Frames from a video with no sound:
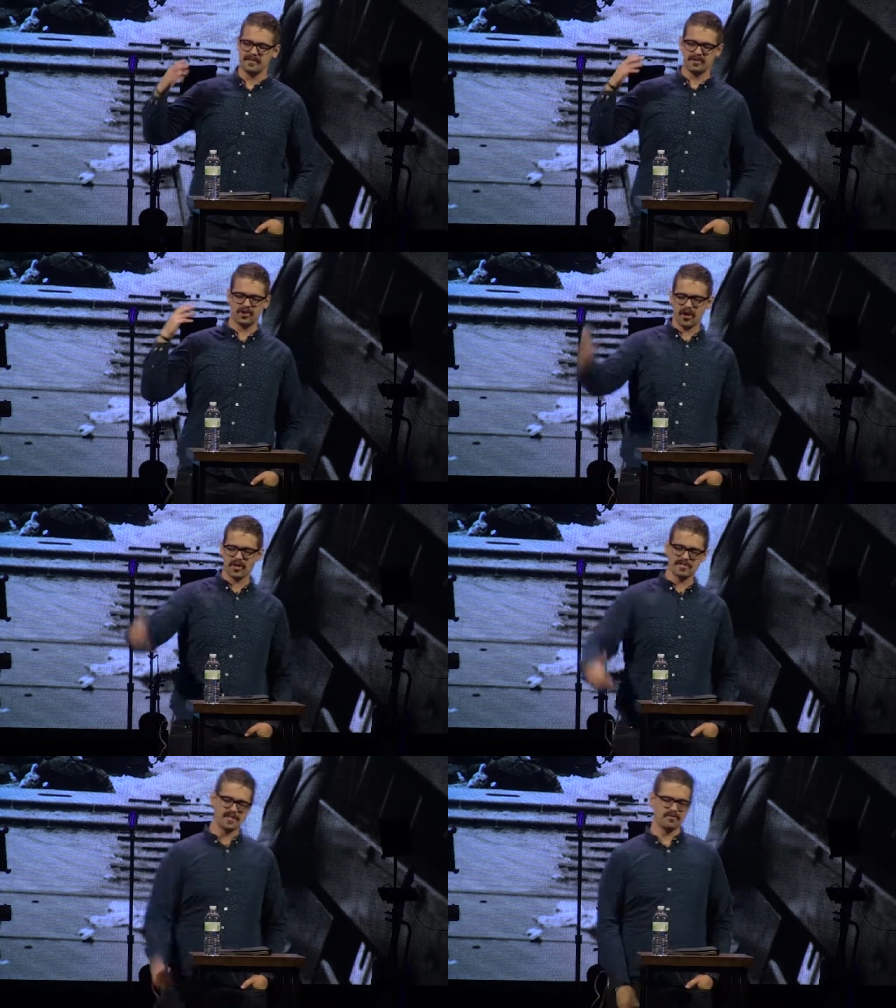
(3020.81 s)

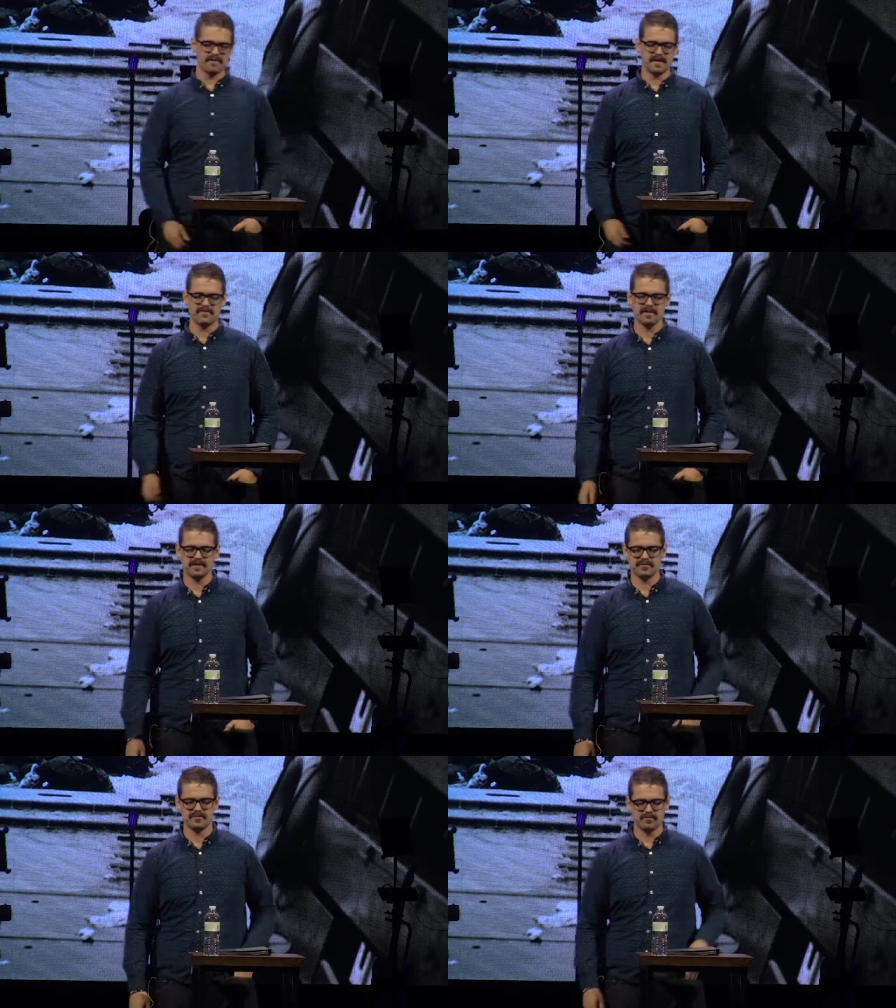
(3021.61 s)
charge that you have given
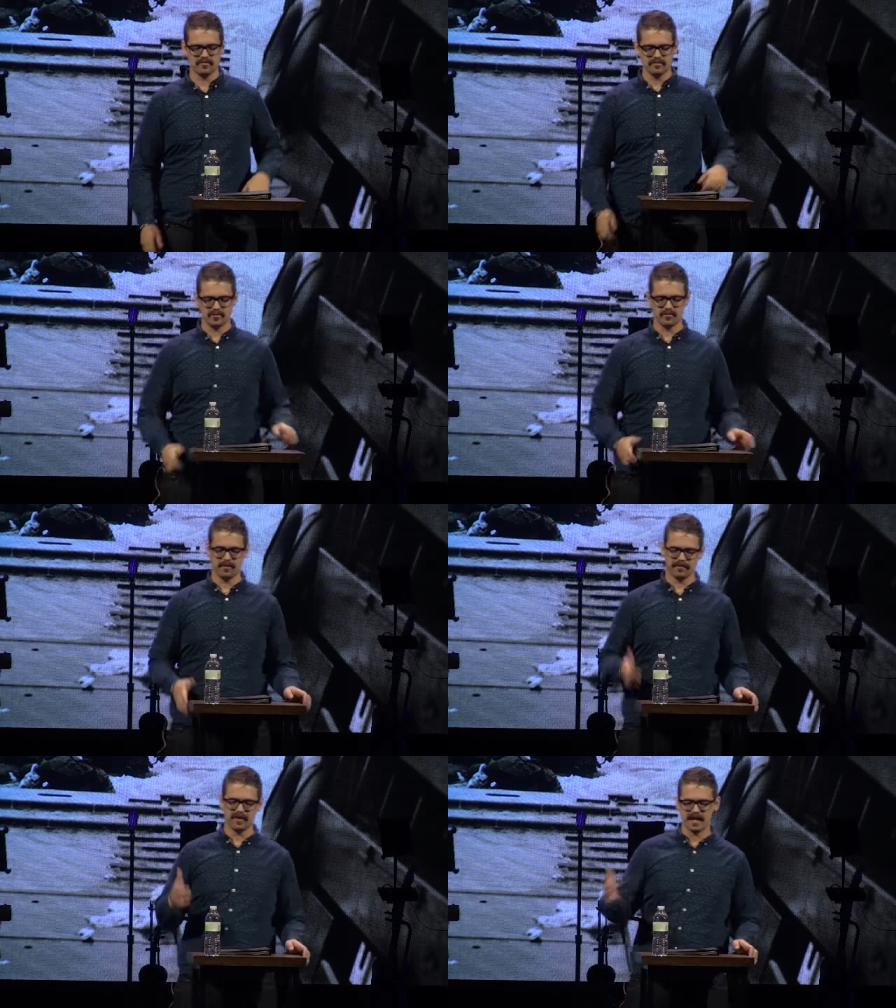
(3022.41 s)
us to
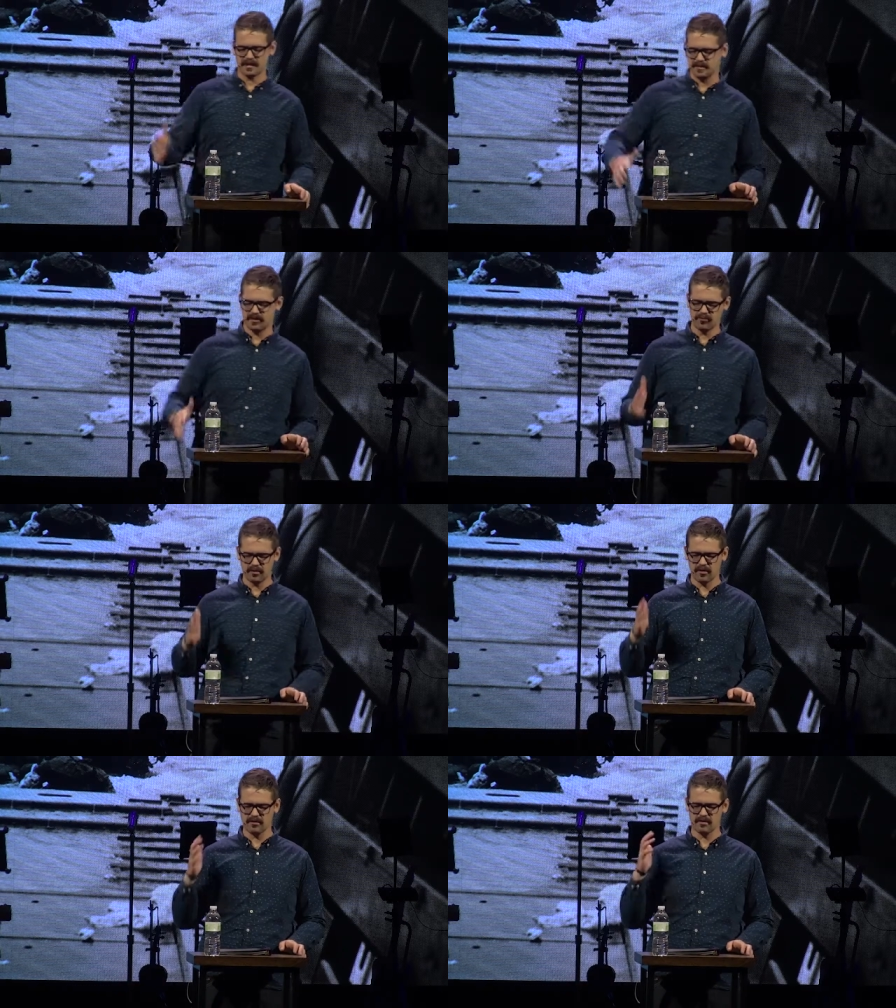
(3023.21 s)
reflect
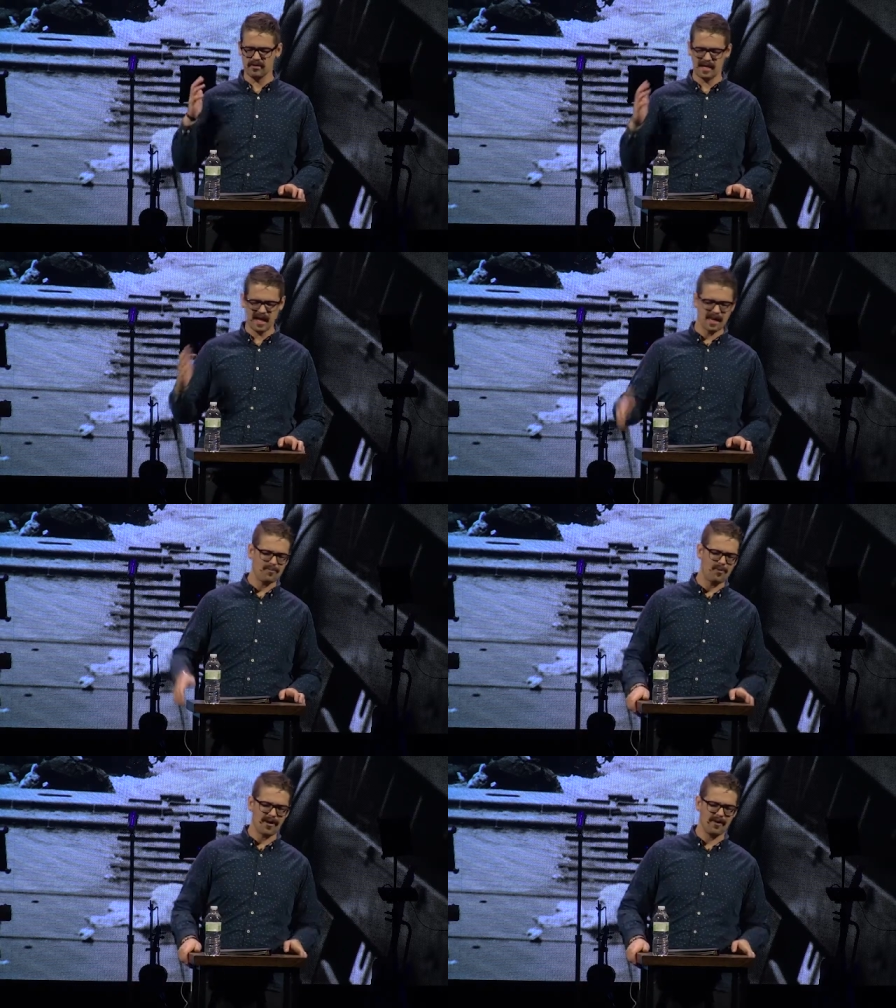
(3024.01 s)
your
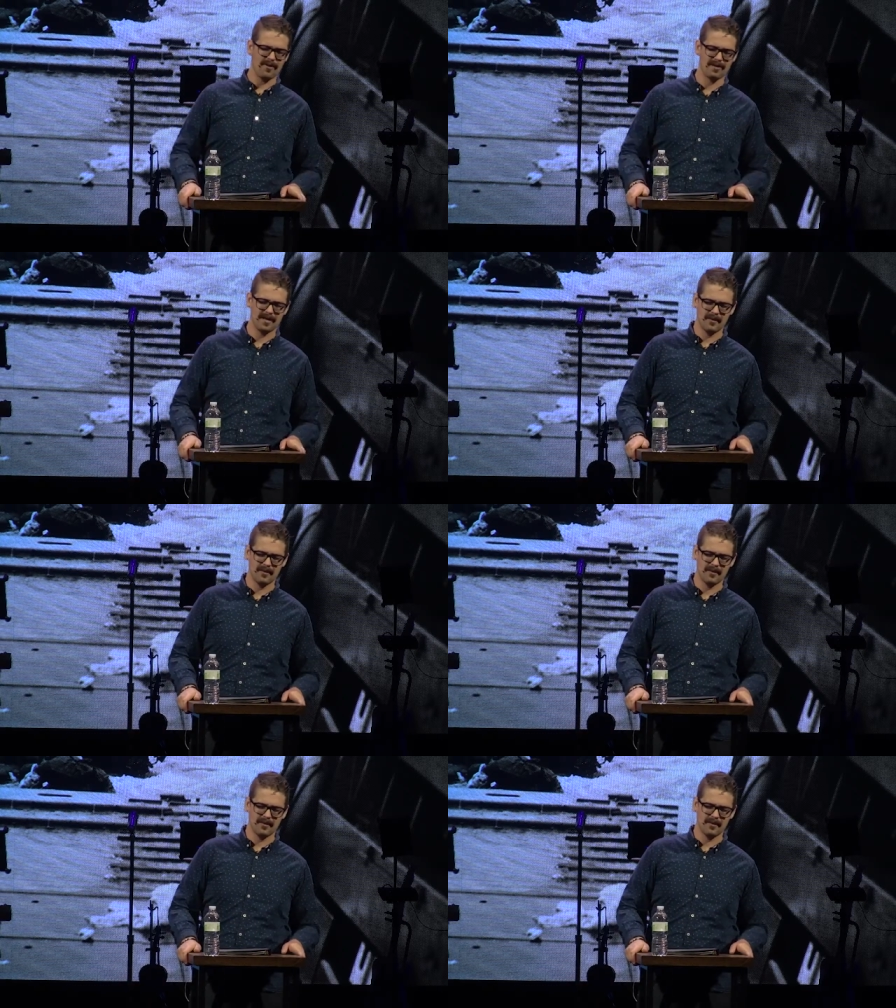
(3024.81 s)
name well.